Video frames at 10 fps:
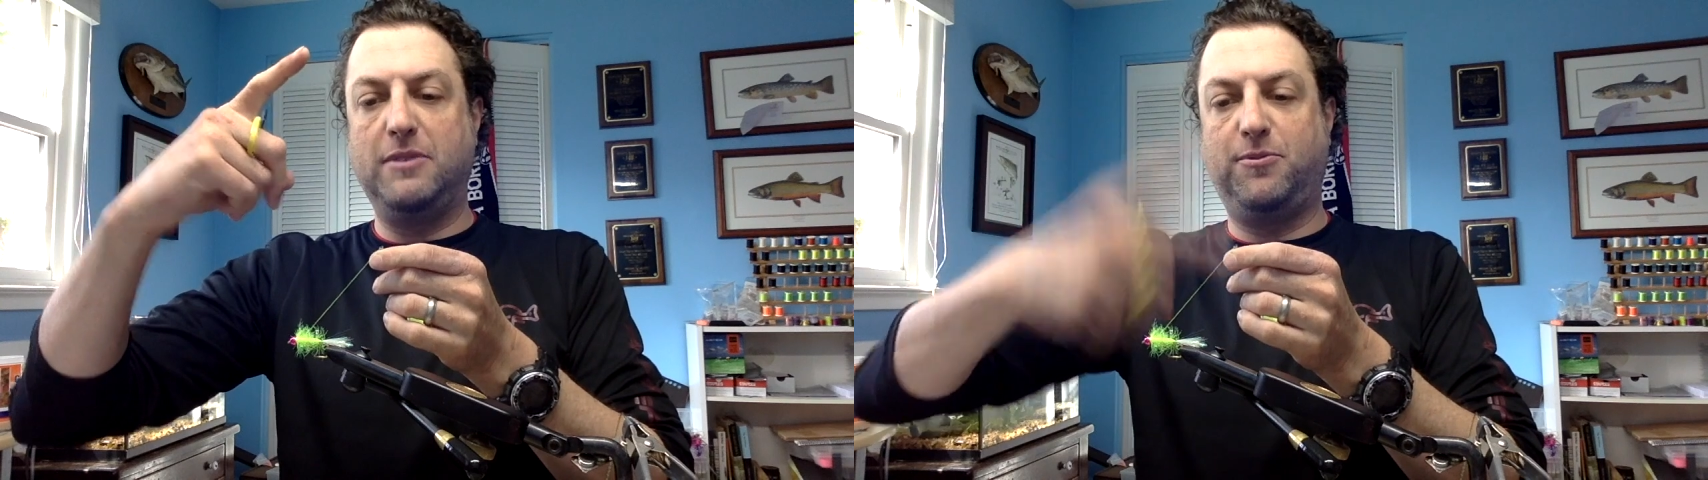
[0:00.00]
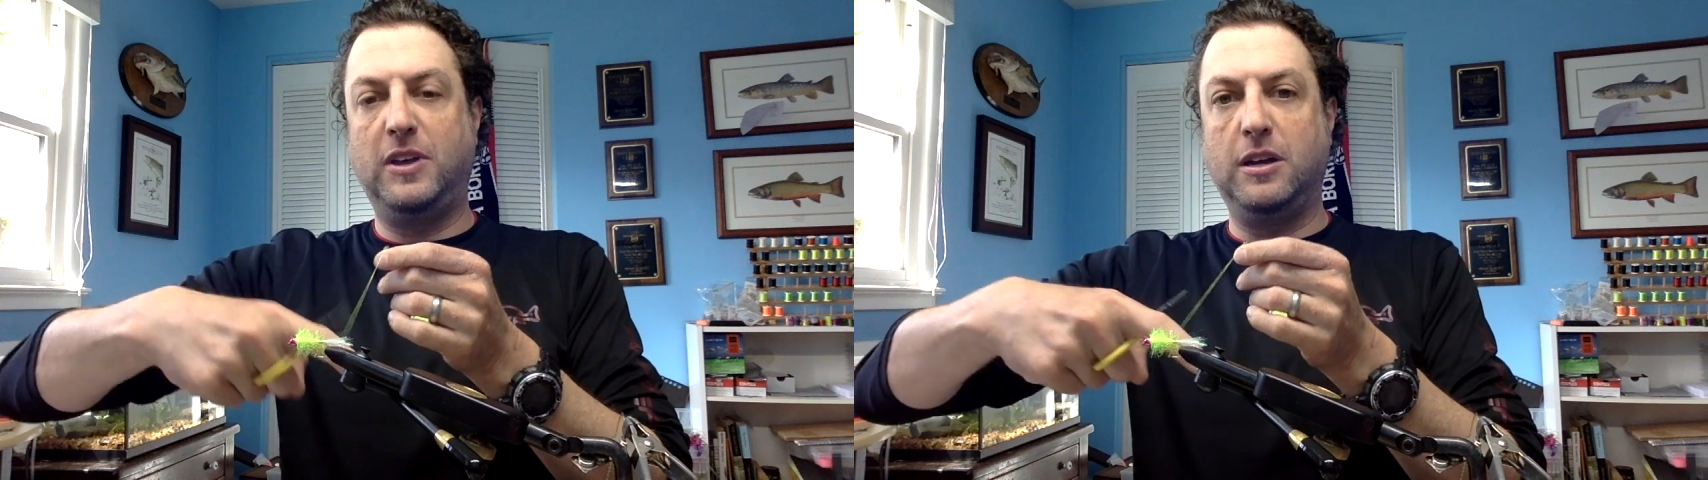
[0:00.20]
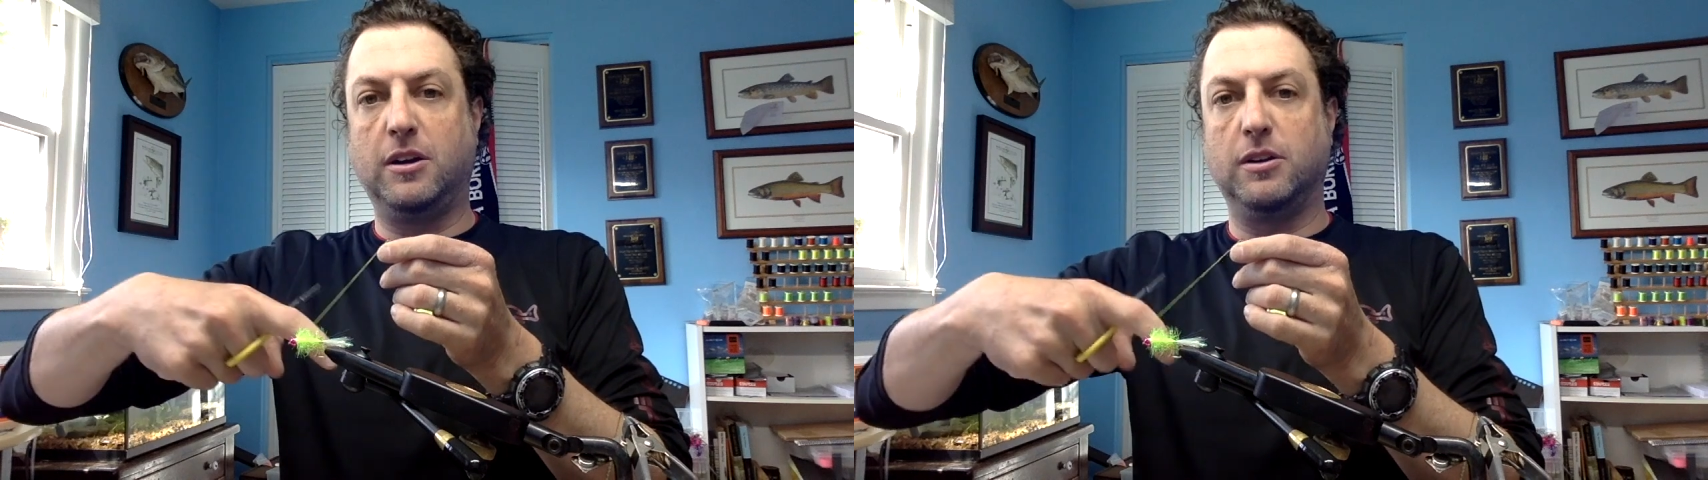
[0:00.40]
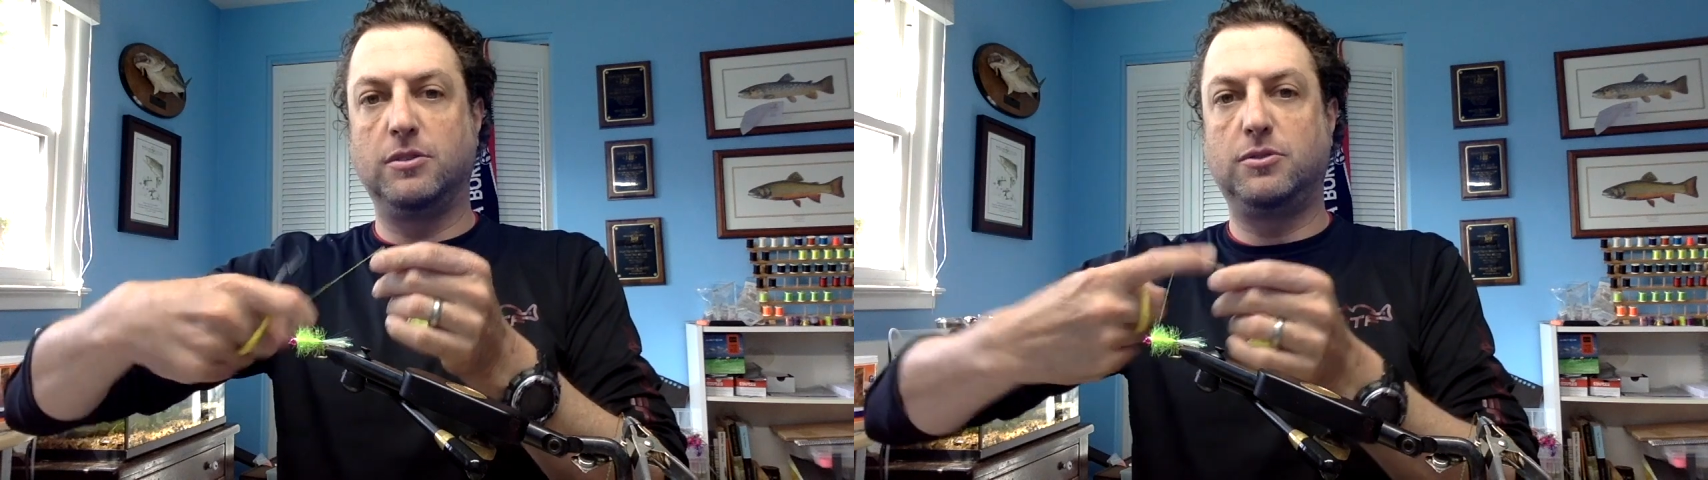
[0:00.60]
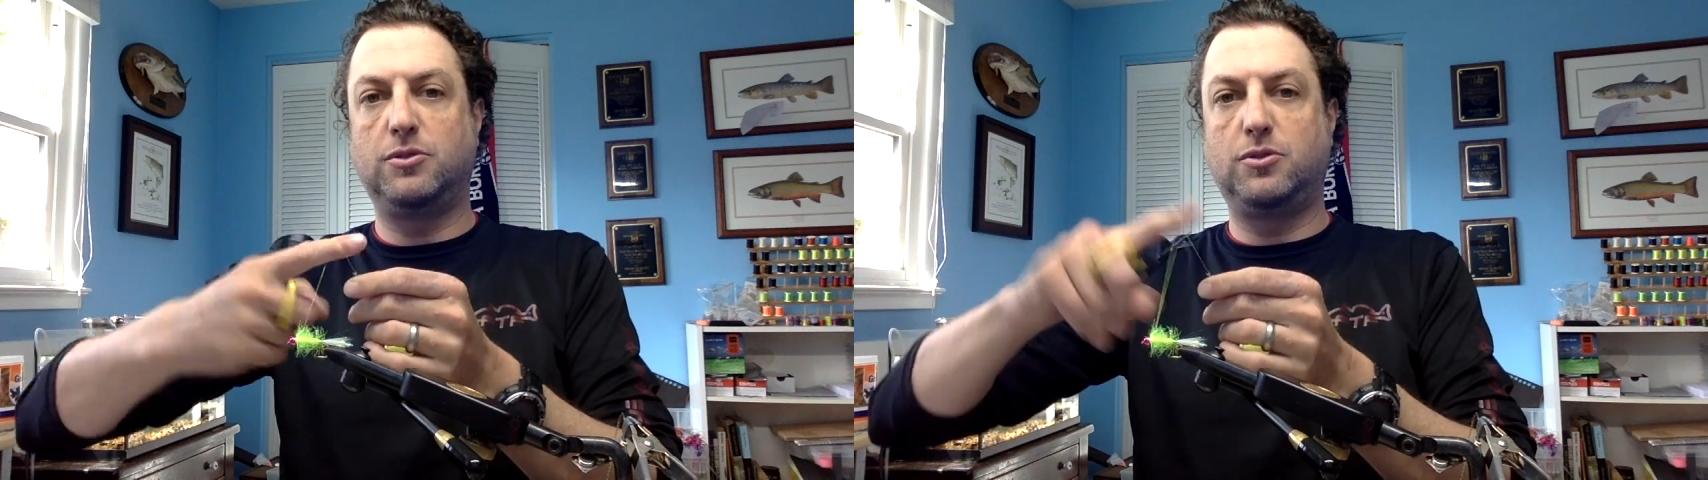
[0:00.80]
finger,
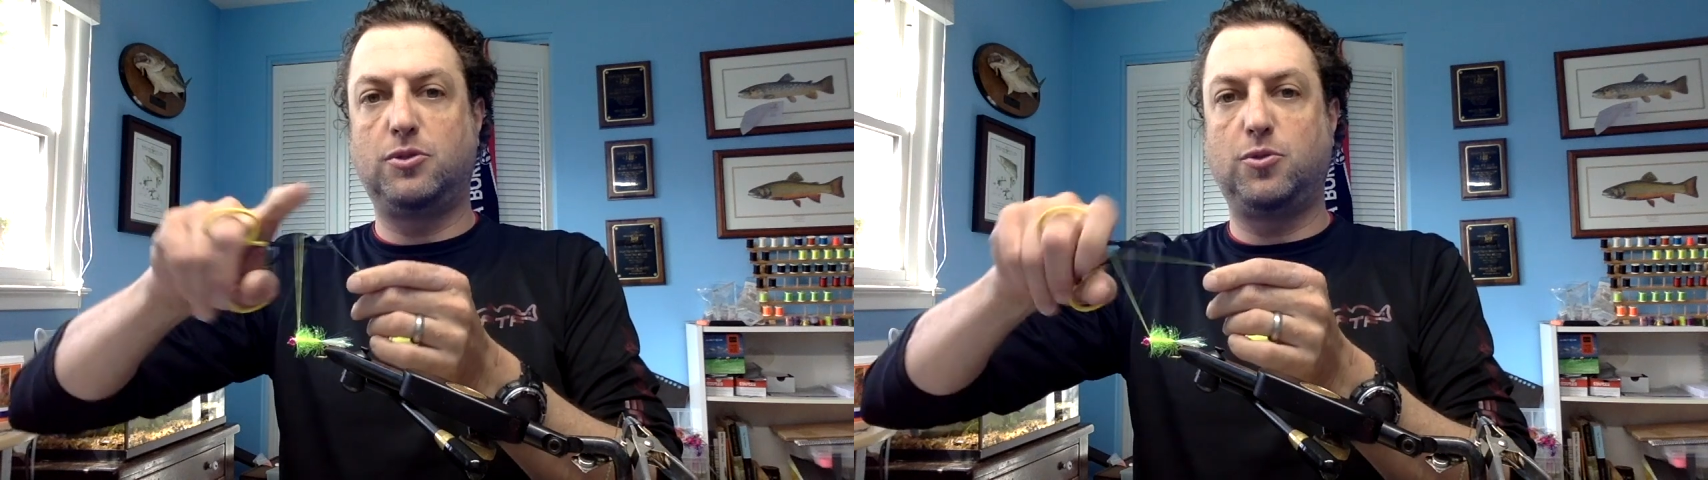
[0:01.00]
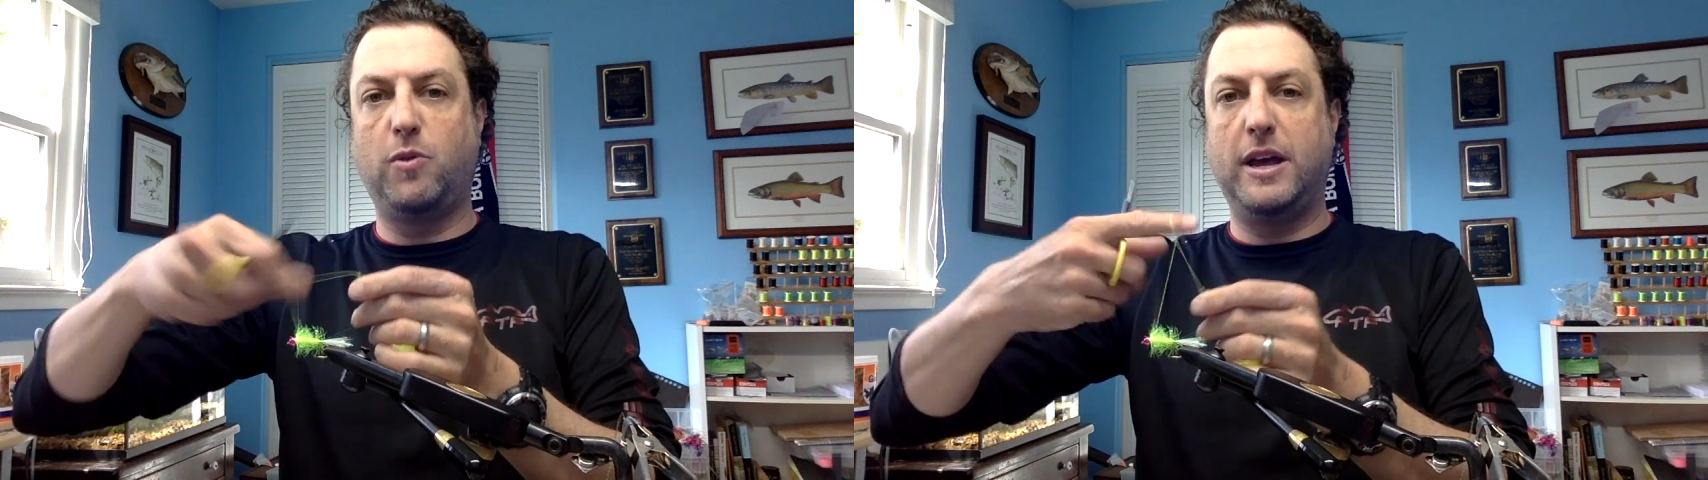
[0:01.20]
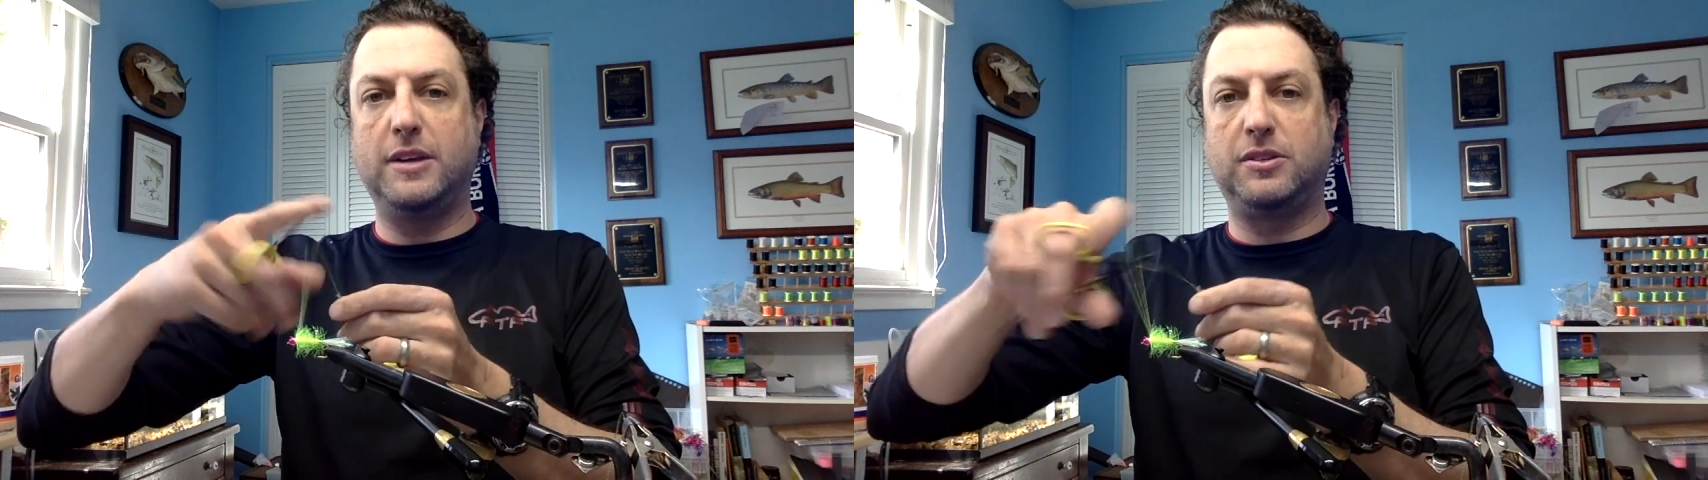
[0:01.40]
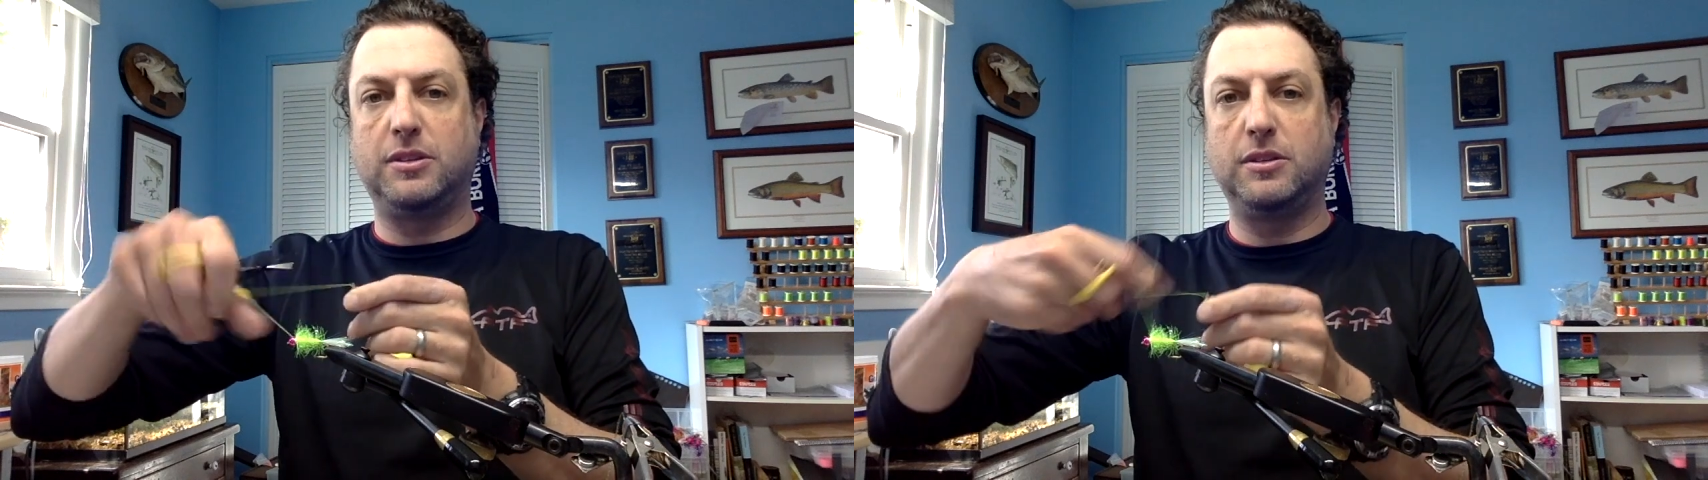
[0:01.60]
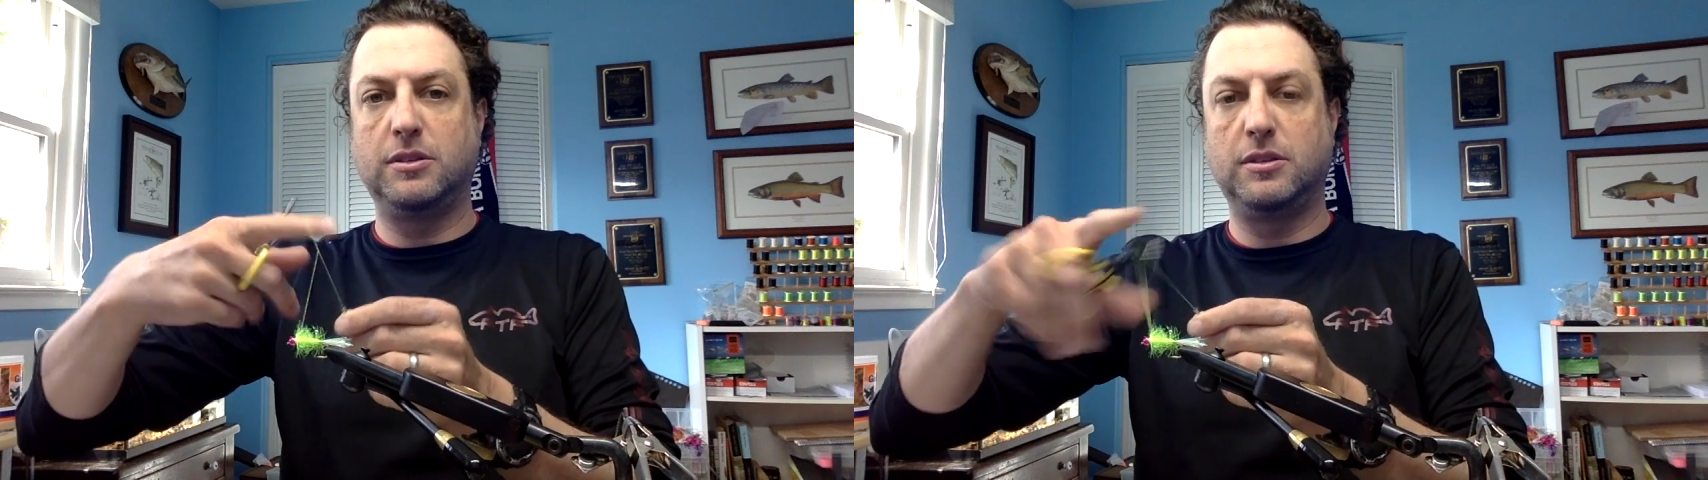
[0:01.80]
twist,